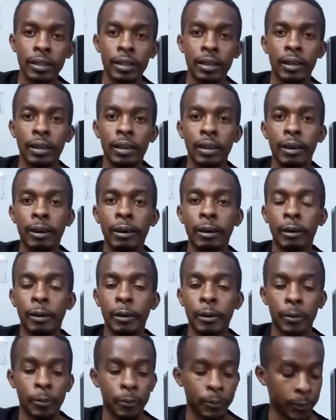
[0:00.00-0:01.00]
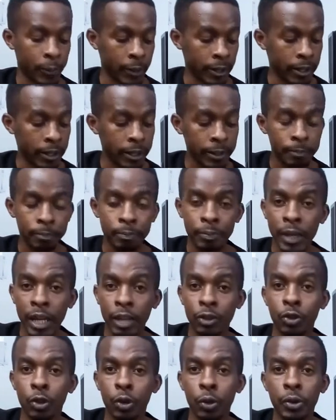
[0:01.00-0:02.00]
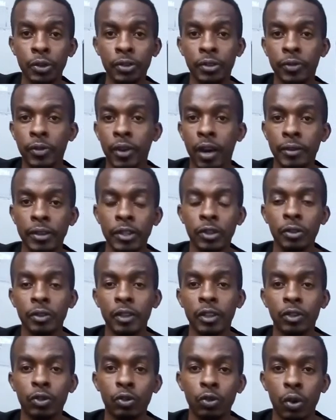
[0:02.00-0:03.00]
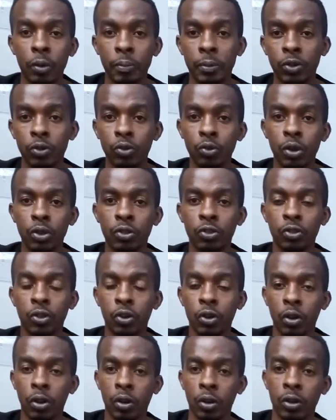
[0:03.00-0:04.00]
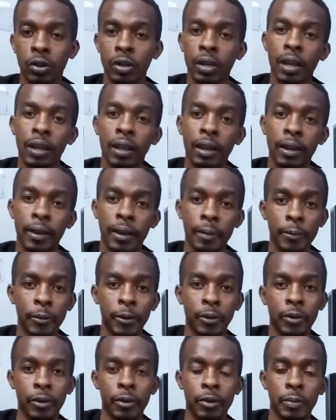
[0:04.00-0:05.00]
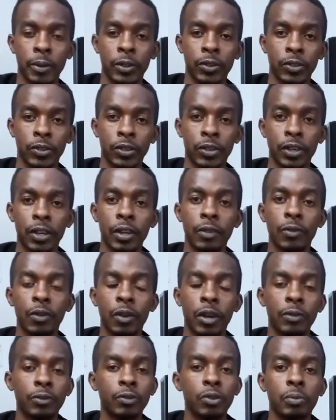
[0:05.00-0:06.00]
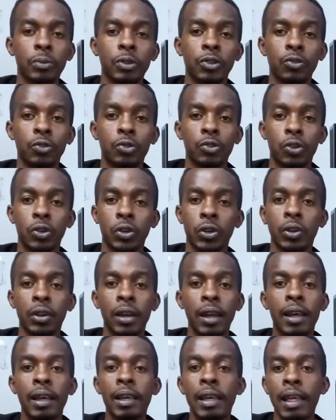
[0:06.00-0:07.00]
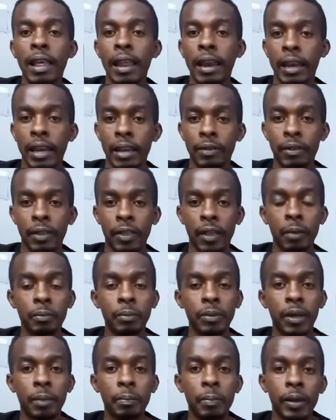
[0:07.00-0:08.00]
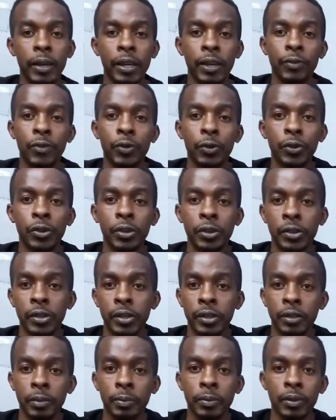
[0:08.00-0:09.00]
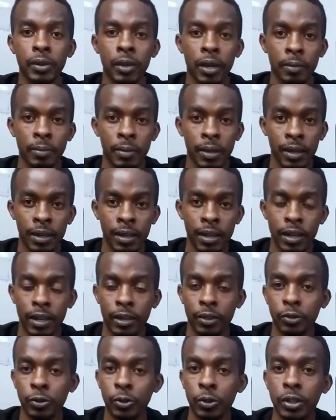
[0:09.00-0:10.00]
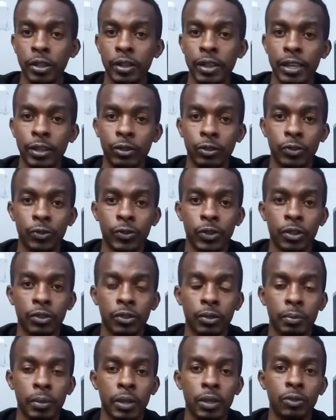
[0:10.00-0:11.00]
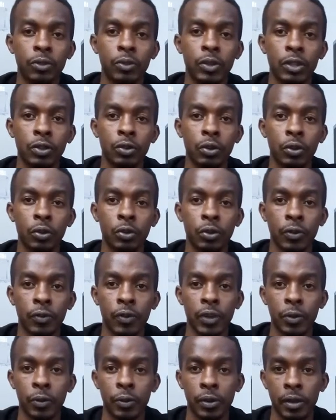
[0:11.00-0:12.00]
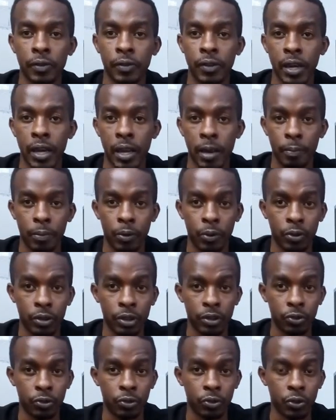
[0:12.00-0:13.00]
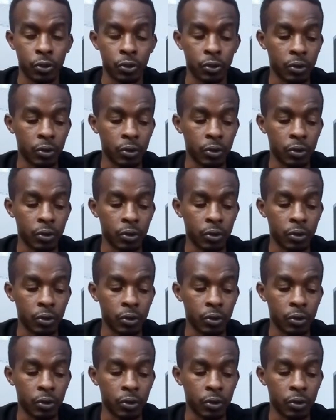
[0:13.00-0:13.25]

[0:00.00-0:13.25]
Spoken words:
Well, as always, if you have a song that you want me to do a tutorial on, let me know in the comment area. If you learn from this tutorial, leave a thumbs up, and if you're new here, subscribe and also hit that notification bell so that you're notified whenever I upload a tutorial.